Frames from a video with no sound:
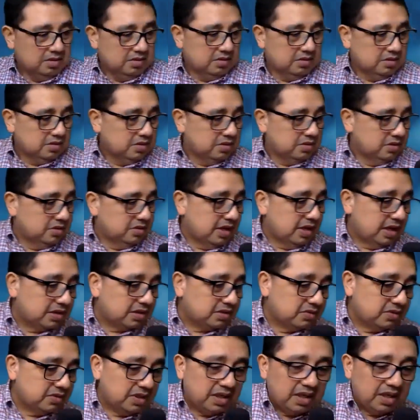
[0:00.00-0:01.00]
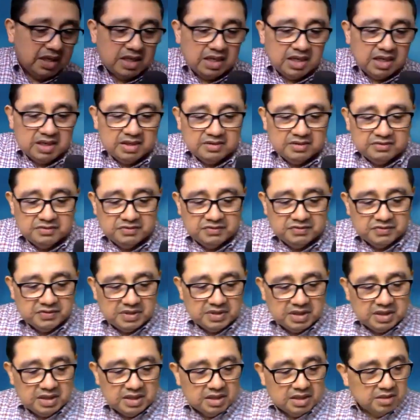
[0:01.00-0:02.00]
So you actually have
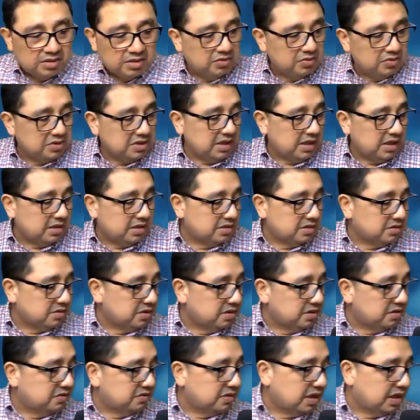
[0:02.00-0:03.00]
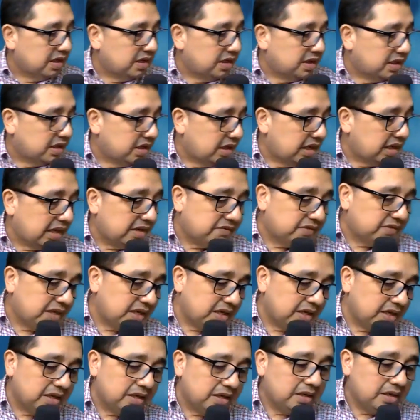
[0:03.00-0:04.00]
two sets. So if you had a
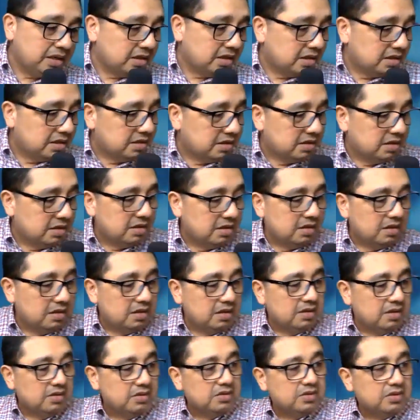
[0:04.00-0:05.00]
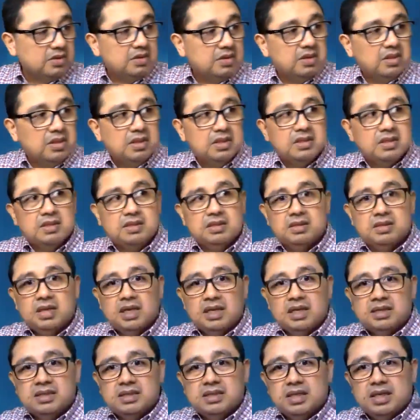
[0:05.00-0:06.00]
lavalier, so this is your
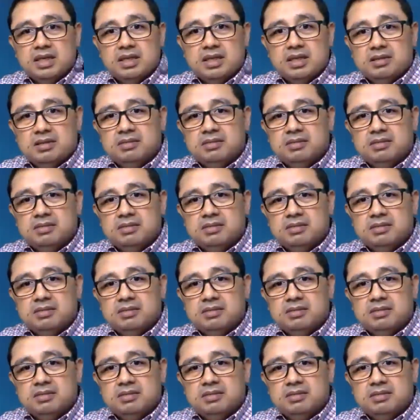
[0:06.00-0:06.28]
headset.